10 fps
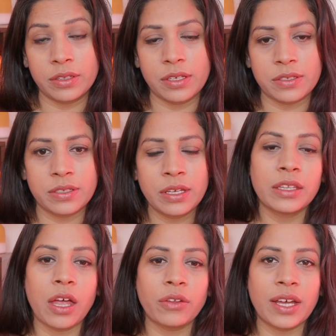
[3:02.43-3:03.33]
this.
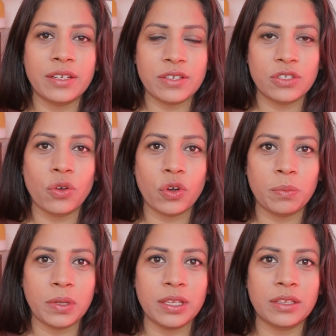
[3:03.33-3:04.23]
Now that does
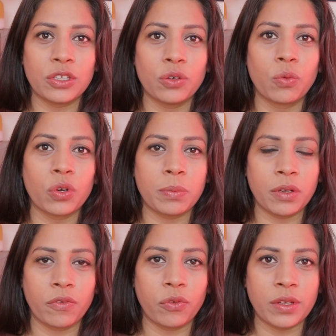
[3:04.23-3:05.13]
not mean you won't
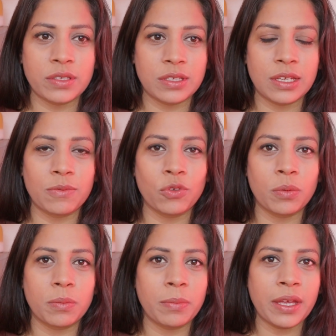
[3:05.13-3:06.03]
be influenced.
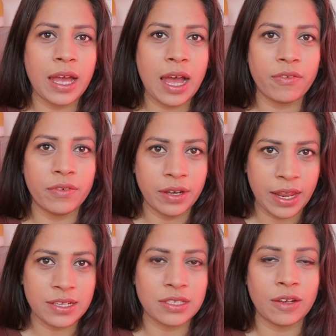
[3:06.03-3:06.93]
You may have
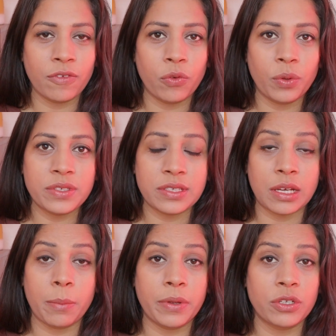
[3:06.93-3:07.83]
less influence as
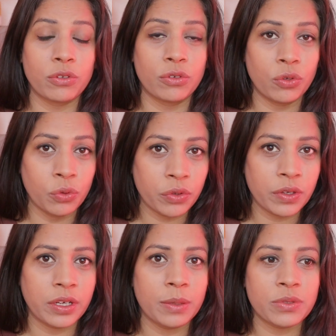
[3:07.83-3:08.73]
compared to the lunar
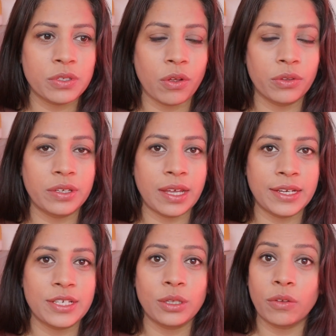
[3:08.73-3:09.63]
eclipse on the
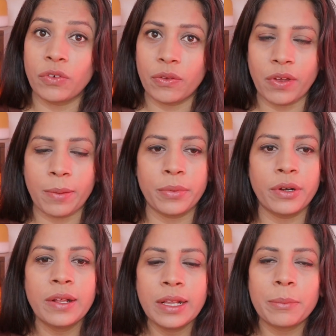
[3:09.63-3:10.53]
19th of
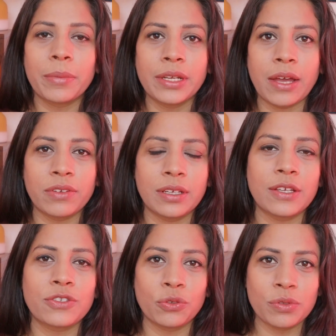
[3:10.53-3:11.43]
November, but
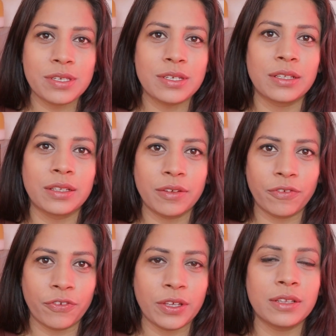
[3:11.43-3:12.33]
nevertheless you'll still
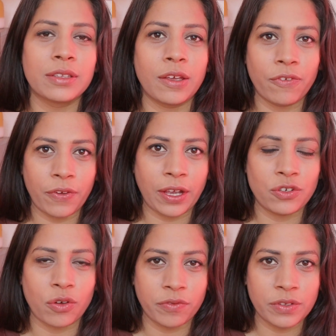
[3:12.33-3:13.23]
feel the
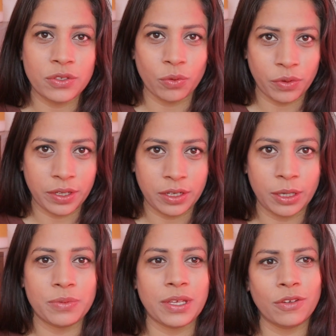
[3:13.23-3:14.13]
effect of the solar
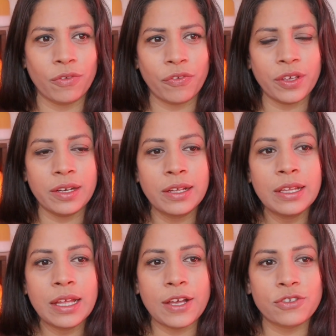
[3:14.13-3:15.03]
eclipse, and you feel
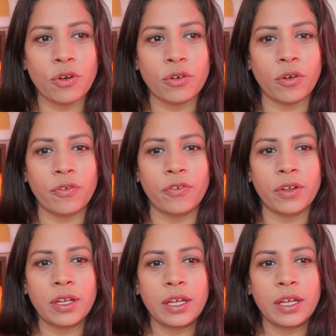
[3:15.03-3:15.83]
a sort of